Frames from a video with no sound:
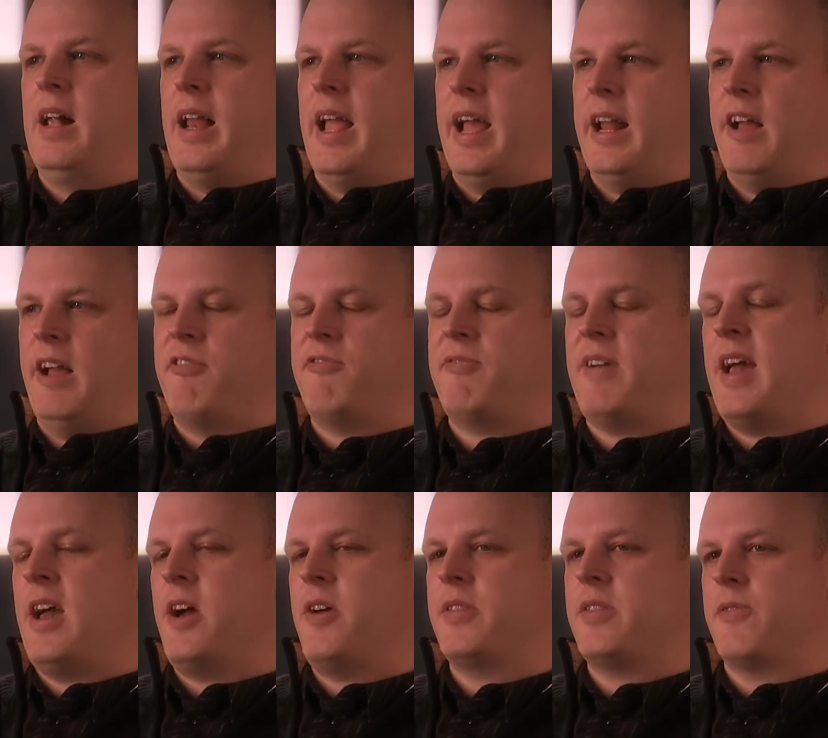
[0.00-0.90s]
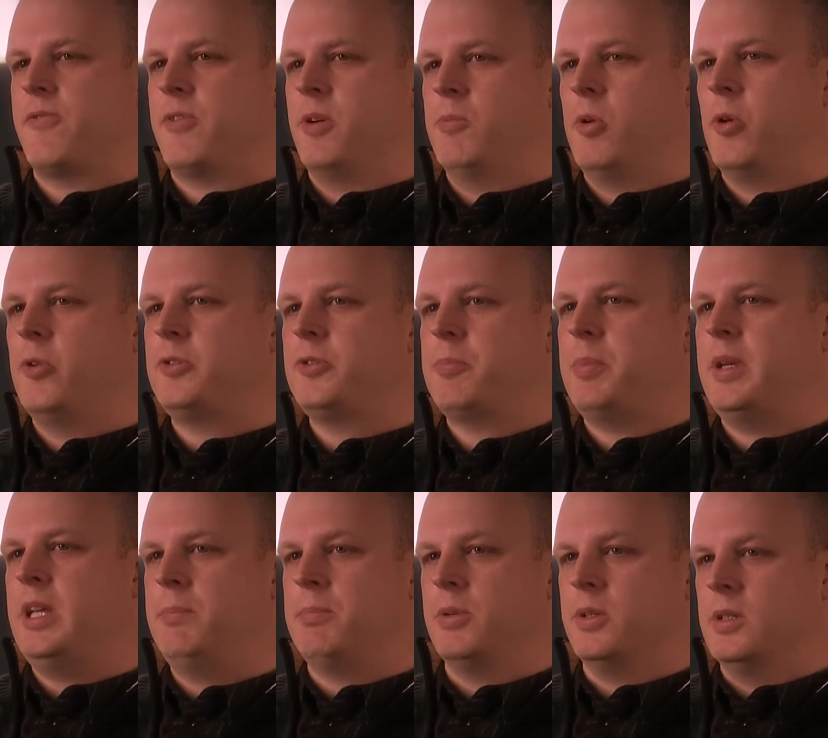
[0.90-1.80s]
And I found that for most
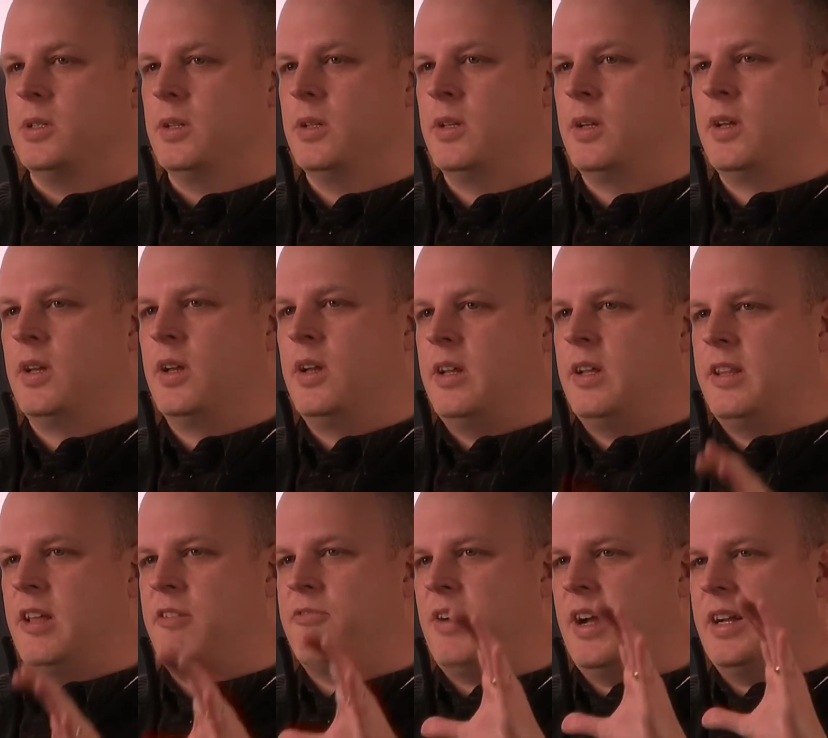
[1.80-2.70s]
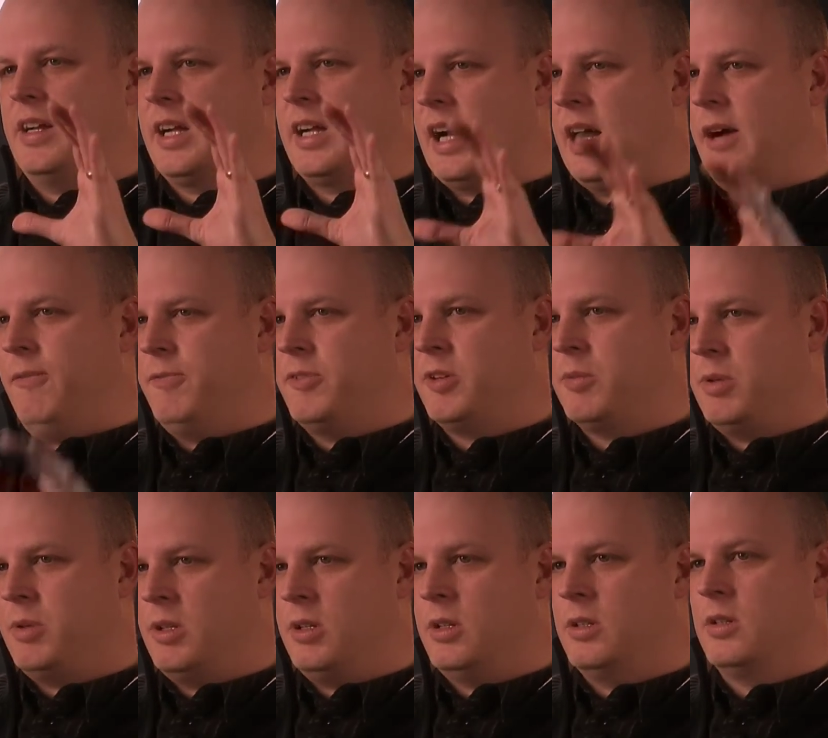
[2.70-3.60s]
people, they find a
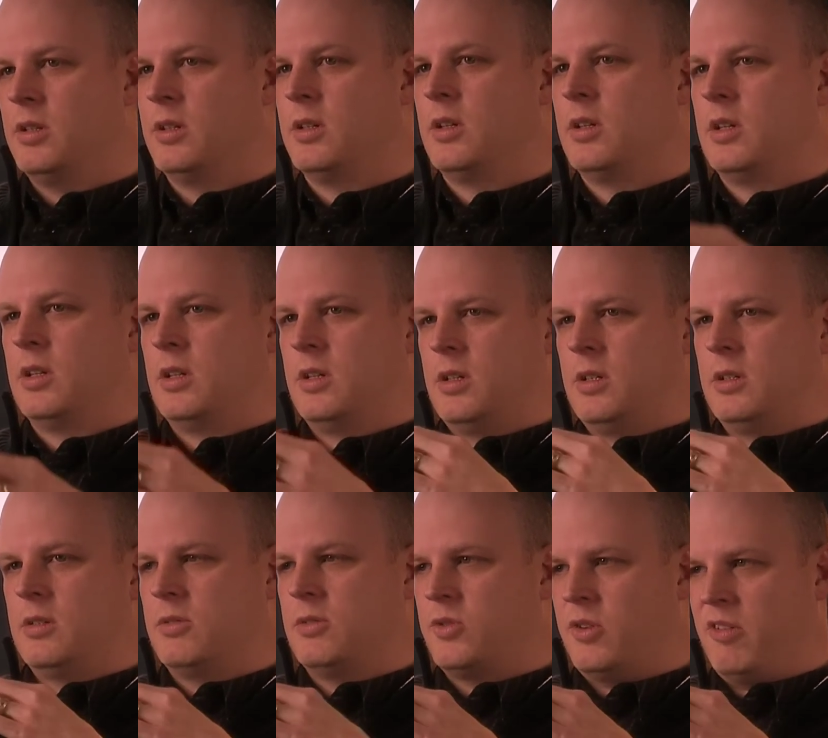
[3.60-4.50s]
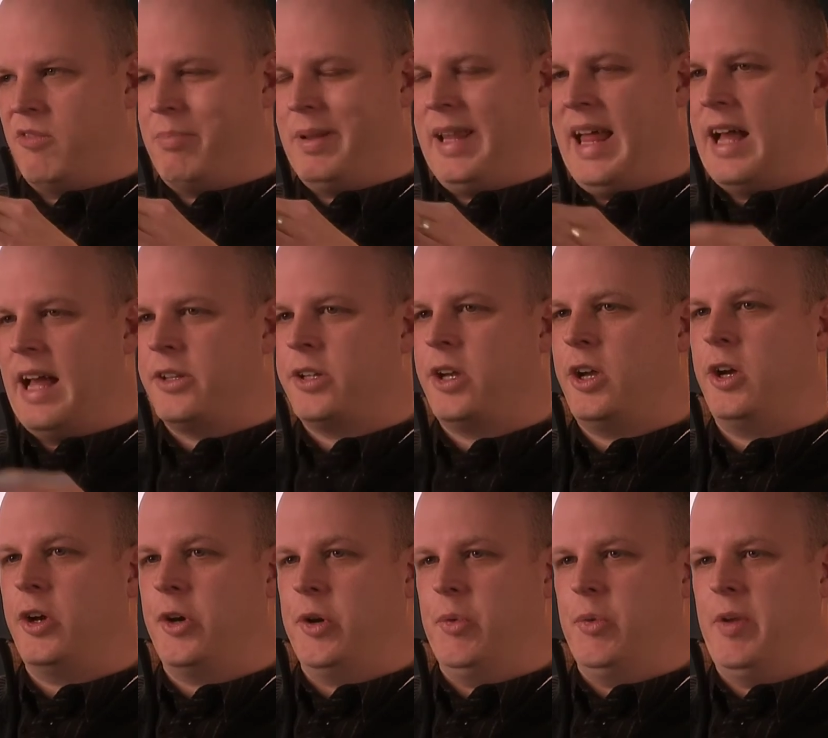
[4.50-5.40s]
comfortable sort of
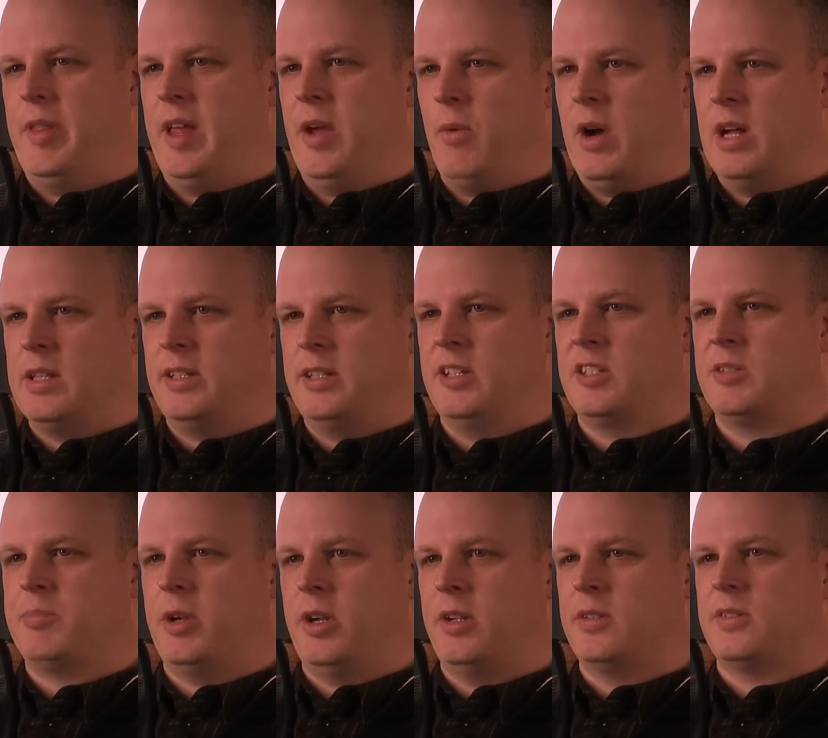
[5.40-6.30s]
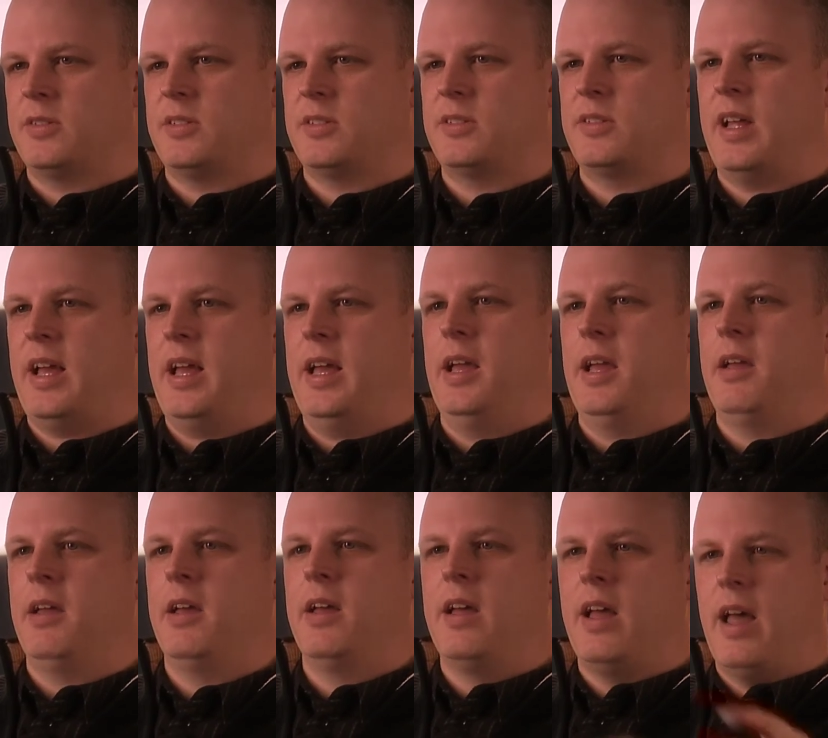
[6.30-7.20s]
plateau where they want the experience to stay
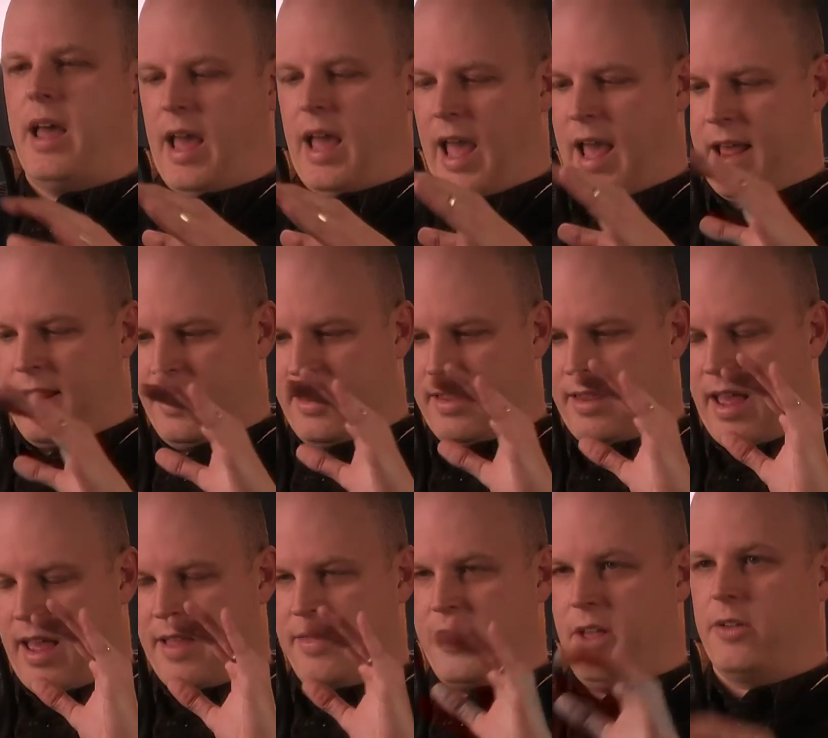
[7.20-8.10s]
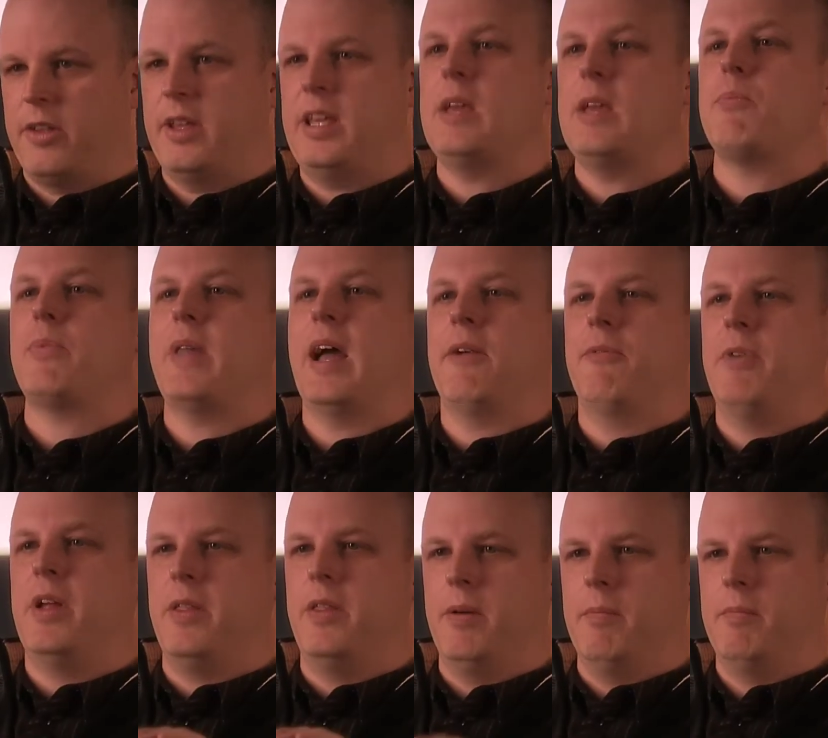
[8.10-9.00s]
and, and they'll keep that
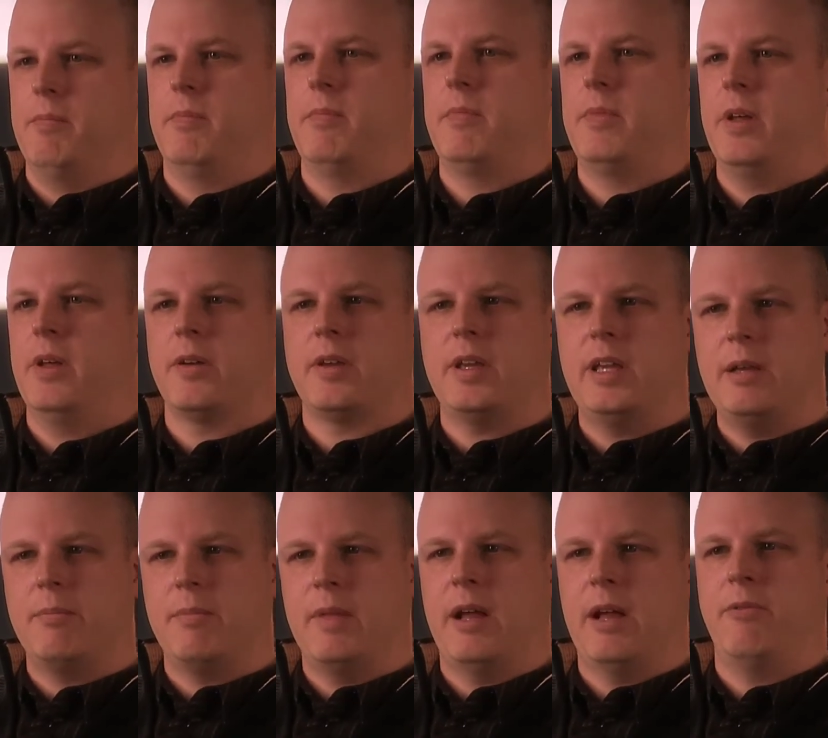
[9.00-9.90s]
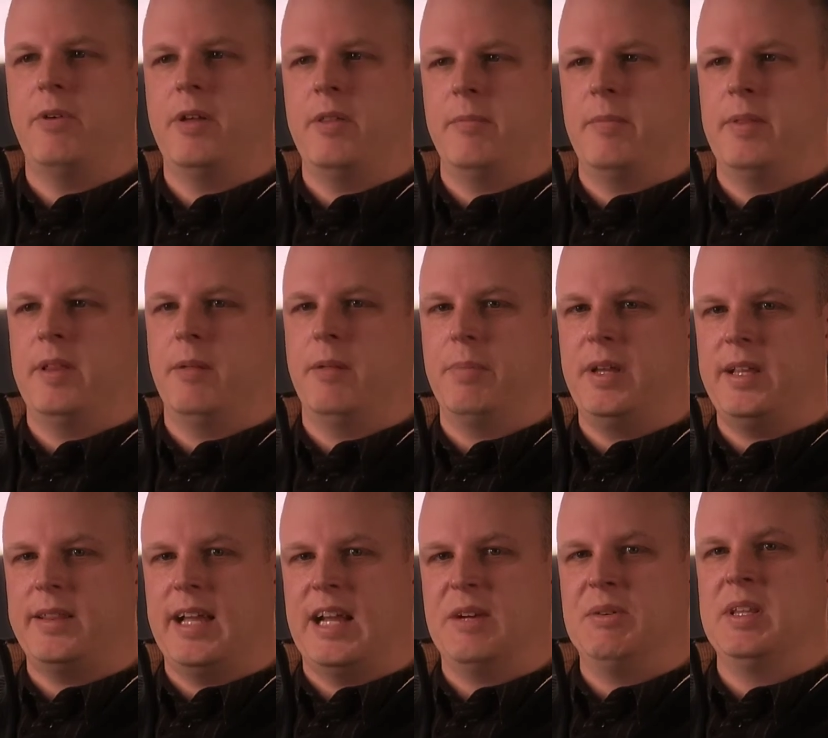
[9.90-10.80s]
rhythm they'll keep that rhythm and they'll
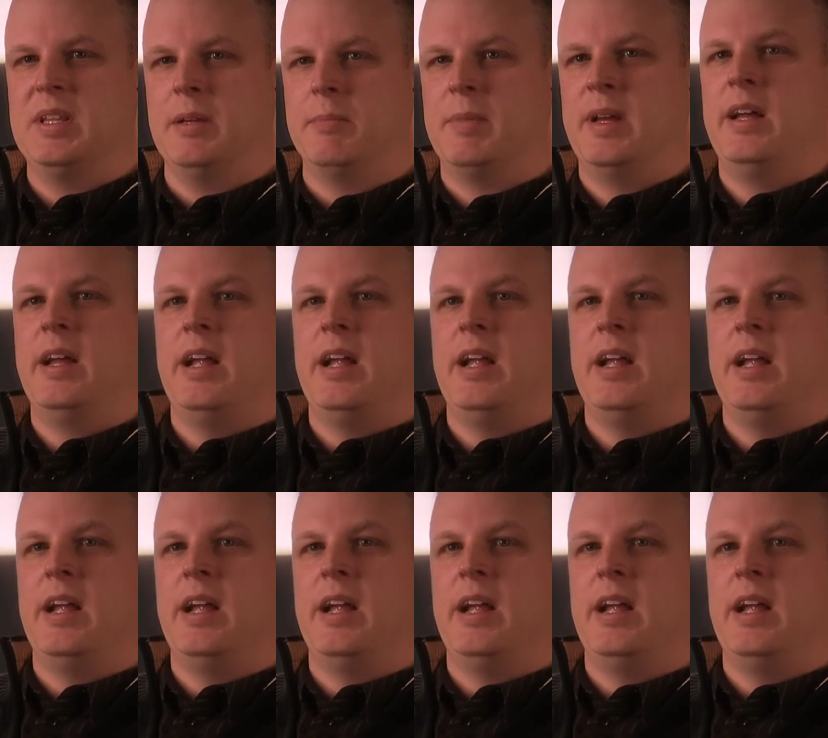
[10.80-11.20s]
beat that rhythm.